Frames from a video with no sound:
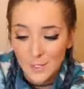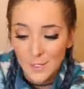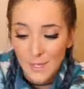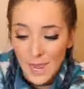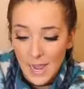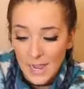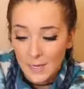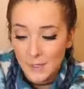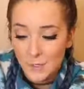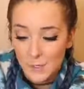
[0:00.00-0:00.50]

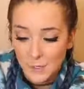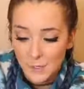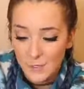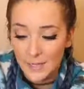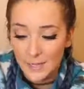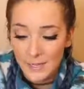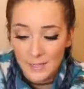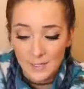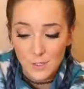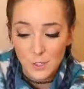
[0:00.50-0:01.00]
Attach
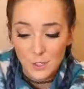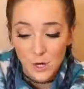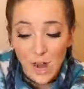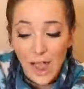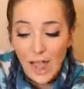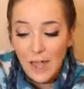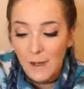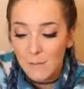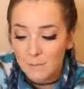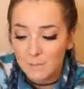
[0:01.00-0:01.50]
like a
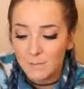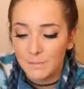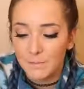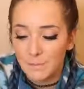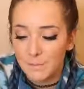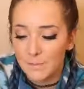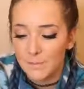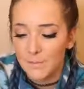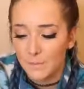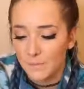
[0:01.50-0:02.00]
strap,
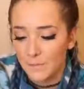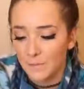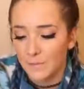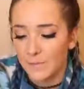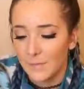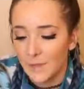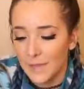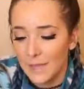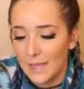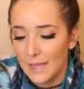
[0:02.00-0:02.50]

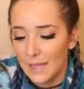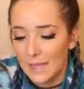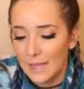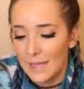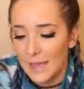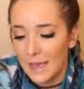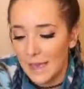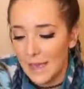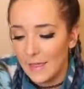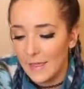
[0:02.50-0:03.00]

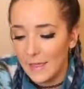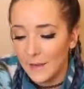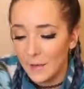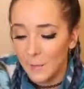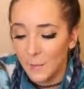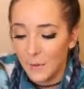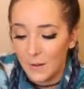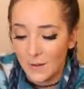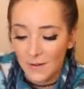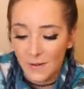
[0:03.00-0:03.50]
and then you
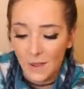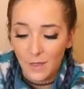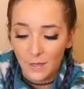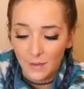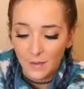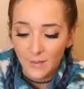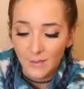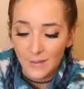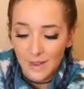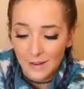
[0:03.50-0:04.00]
put
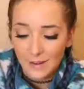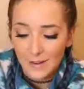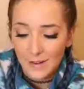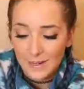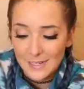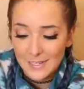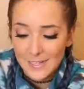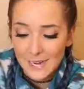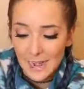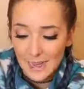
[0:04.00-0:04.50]
another layer
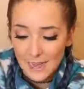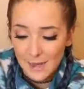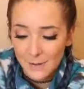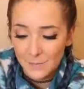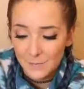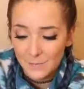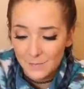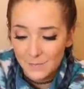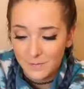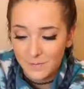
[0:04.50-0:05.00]
on top
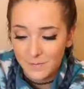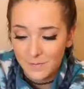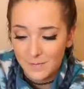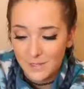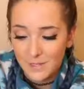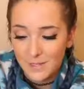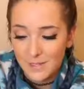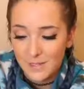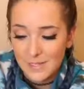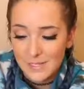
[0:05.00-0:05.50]

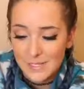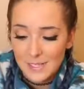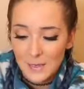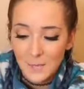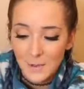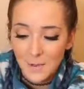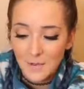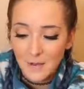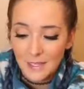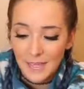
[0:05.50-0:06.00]
to
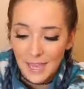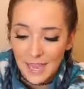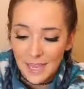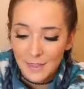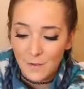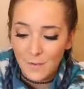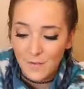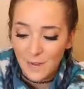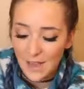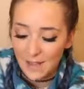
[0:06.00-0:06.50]
somehow
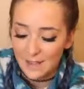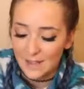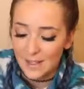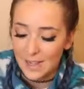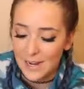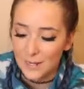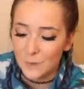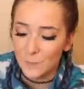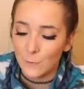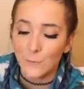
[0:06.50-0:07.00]
negate the fact
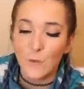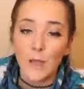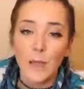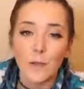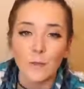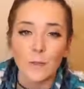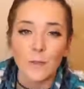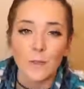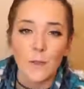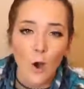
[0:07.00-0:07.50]
that it's
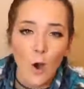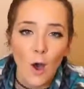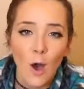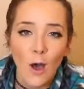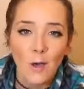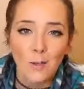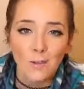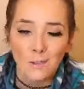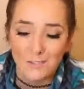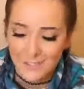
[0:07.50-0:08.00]
filled with
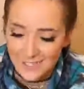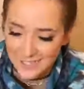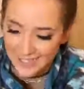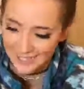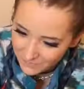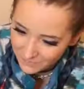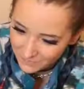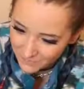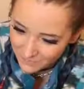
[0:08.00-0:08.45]
holes.